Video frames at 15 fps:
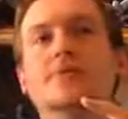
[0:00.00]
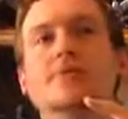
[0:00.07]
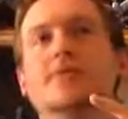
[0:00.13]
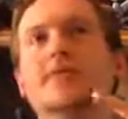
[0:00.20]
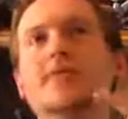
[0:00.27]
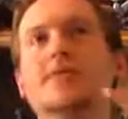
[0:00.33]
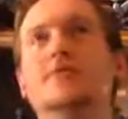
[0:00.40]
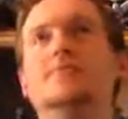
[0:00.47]

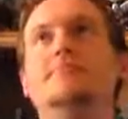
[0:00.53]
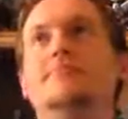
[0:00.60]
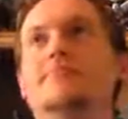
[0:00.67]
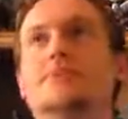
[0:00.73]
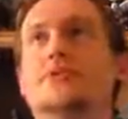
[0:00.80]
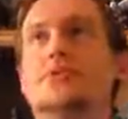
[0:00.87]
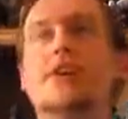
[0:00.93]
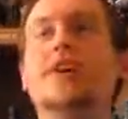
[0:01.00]
did a
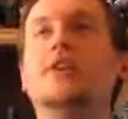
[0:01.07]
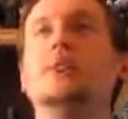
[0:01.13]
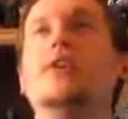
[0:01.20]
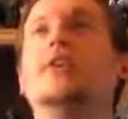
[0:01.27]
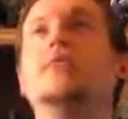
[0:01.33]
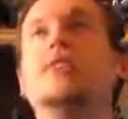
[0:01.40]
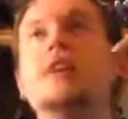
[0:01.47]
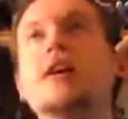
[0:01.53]
trick or
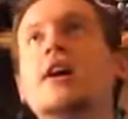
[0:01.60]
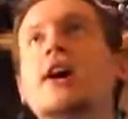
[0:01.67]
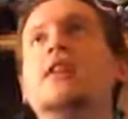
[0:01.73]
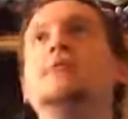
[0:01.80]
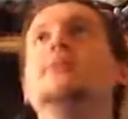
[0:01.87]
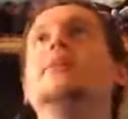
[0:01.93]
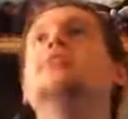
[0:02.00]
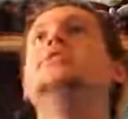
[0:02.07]
whatever, and
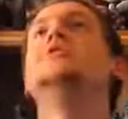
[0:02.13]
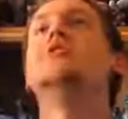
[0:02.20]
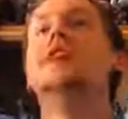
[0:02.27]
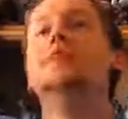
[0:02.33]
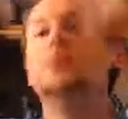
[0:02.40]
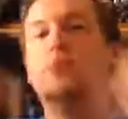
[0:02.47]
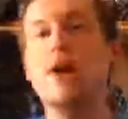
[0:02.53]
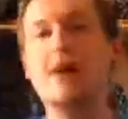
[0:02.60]
the blades just
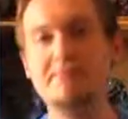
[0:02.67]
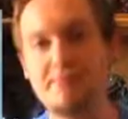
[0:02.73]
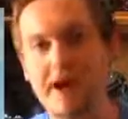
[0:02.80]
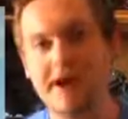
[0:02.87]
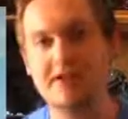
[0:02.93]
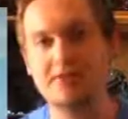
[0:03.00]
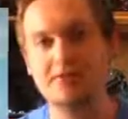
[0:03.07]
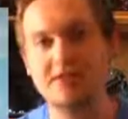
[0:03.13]
came right
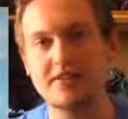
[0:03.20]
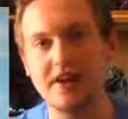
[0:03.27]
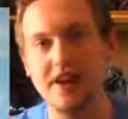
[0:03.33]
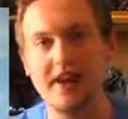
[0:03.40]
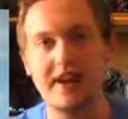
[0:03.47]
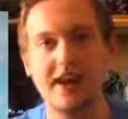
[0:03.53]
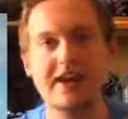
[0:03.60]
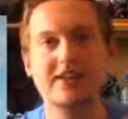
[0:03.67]
back towards
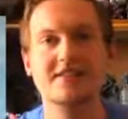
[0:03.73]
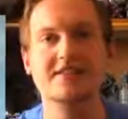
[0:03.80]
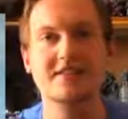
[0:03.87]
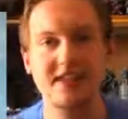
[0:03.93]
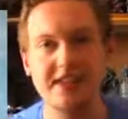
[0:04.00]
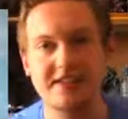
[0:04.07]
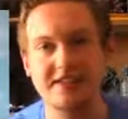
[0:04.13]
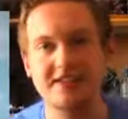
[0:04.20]
Gigan and
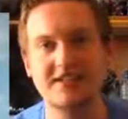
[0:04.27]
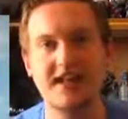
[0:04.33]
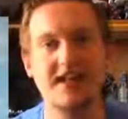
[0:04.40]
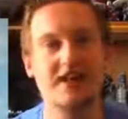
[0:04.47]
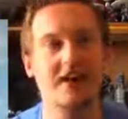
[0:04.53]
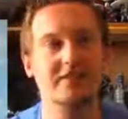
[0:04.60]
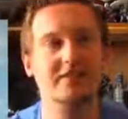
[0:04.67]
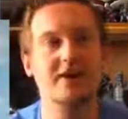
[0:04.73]
sliced his head
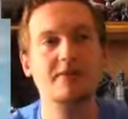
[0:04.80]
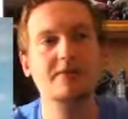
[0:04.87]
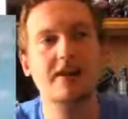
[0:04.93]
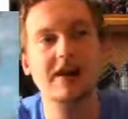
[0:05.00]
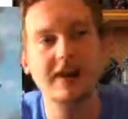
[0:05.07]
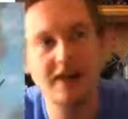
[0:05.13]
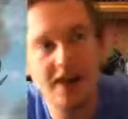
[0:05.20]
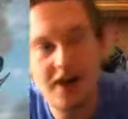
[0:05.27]
off. And I'm
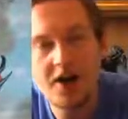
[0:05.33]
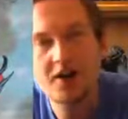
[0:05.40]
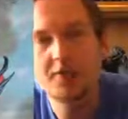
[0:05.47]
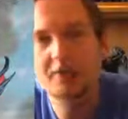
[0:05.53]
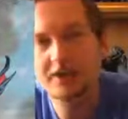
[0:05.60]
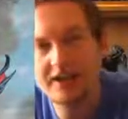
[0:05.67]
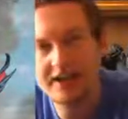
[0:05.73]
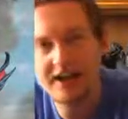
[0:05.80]
like,
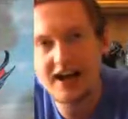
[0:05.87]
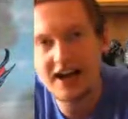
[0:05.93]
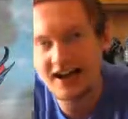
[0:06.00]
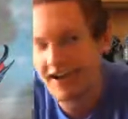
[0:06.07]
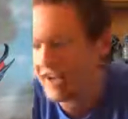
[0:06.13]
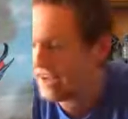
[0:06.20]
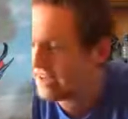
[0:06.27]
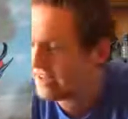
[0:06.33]
really,
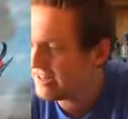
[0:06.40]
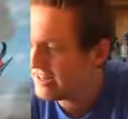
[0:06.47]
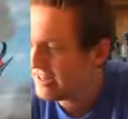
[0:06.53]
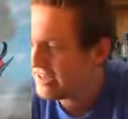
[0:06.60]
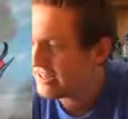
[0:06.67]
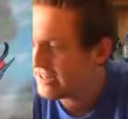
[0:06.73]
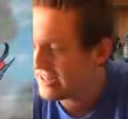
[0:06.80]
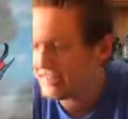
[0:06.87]
Gigan?
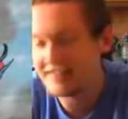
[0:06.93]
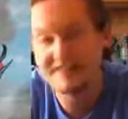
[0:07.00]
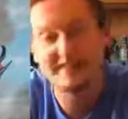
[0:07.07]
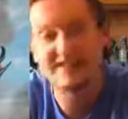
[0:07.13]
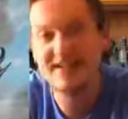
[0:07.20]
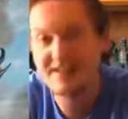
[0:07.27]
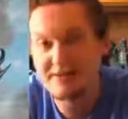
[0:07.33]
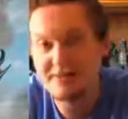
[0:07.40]
Is
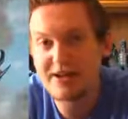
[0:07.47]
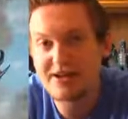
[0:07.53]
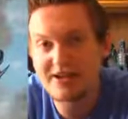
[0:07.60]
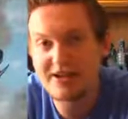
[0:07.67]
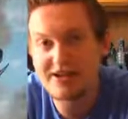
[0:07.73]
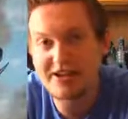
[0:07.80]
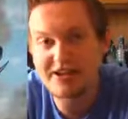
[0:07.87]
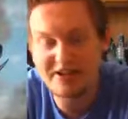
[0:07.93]
that the best
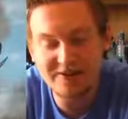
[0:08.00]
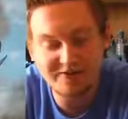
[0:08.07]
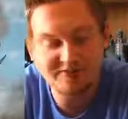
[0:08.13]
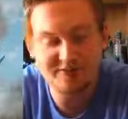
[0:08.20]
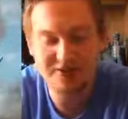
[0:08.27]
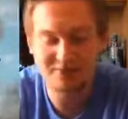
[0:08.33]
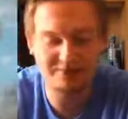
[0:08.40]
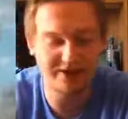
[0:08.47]
you can do?
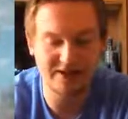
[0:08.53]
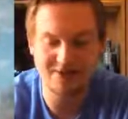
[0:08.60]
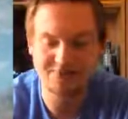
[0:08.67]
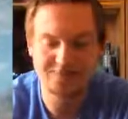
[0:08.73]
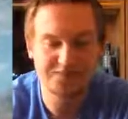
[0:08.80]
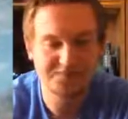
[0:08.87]
But